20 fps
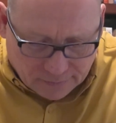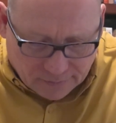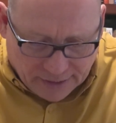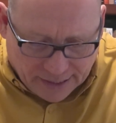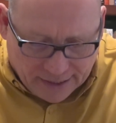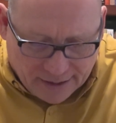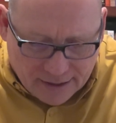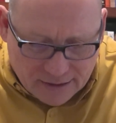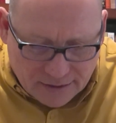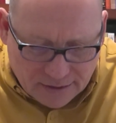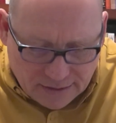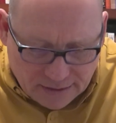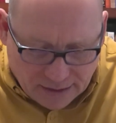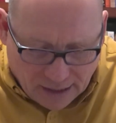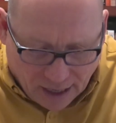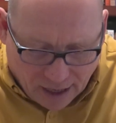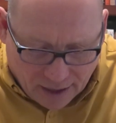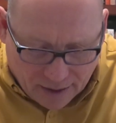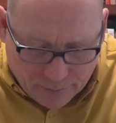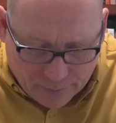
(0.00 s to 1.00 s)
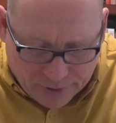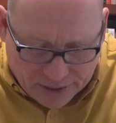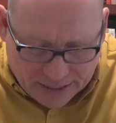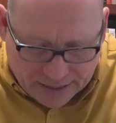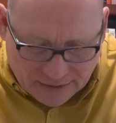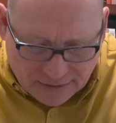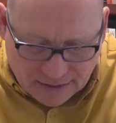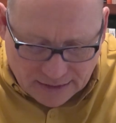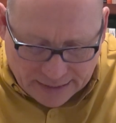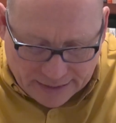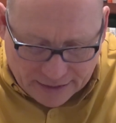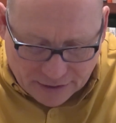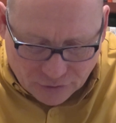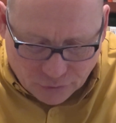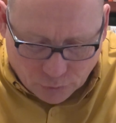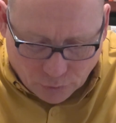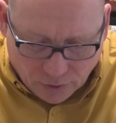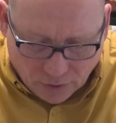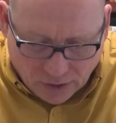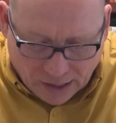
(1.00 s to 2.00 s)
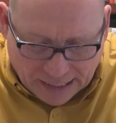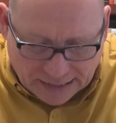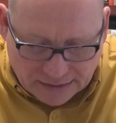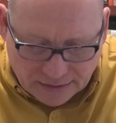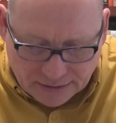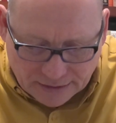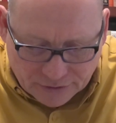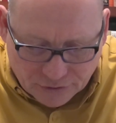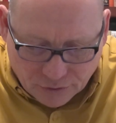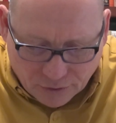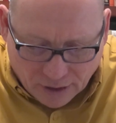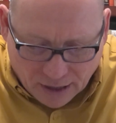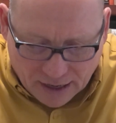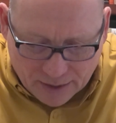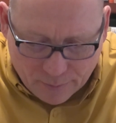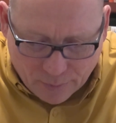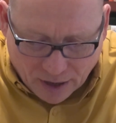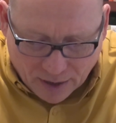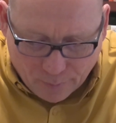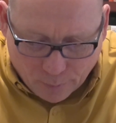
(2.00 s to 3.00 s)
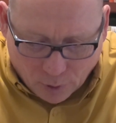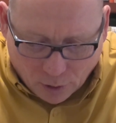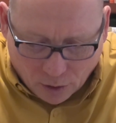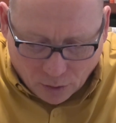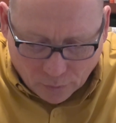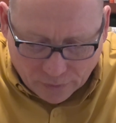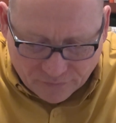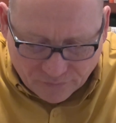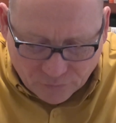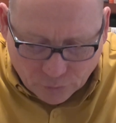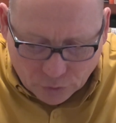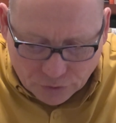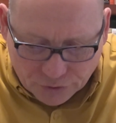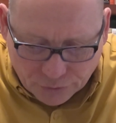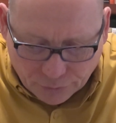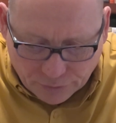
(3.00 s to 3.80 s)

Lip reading: let us not be as the Israelites described by Paul in 1